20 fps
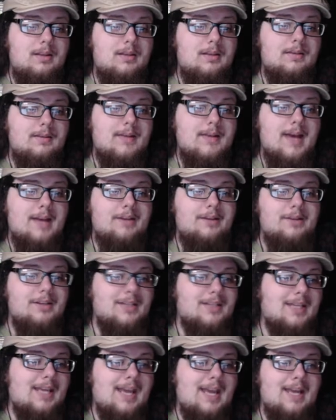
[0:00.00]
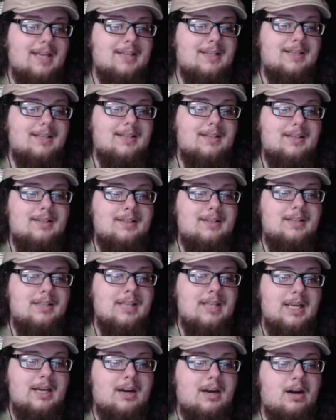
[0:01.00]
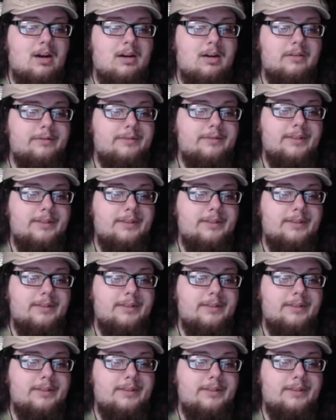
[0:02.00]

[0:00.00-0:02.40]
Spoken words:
that you just can't take off,